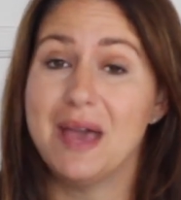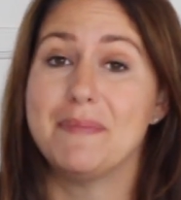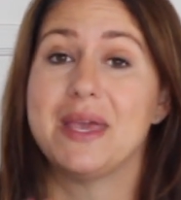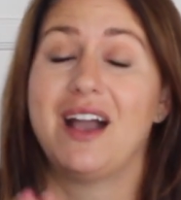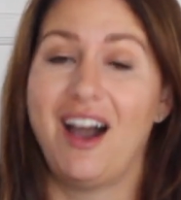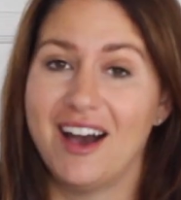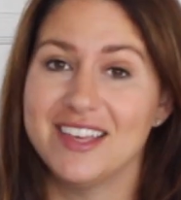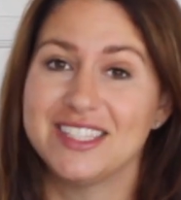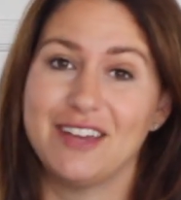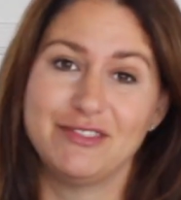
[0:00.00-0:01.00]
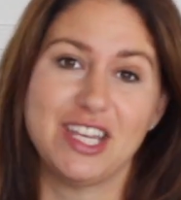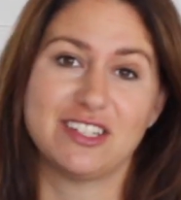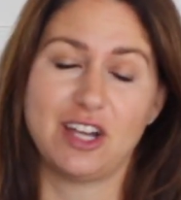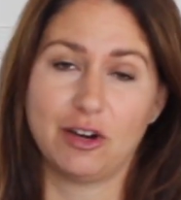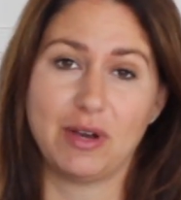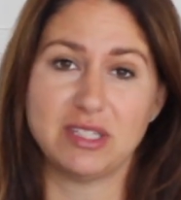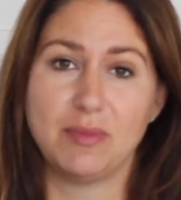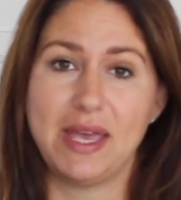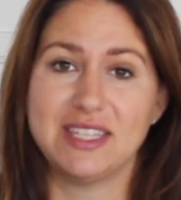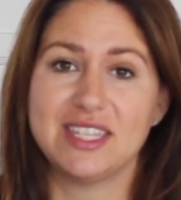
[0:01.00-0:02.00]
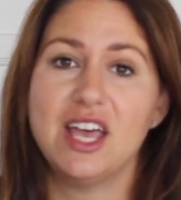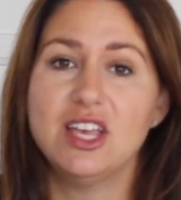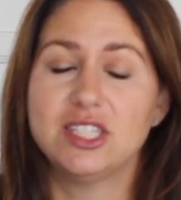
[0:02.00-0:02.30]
because of TikTok resumes.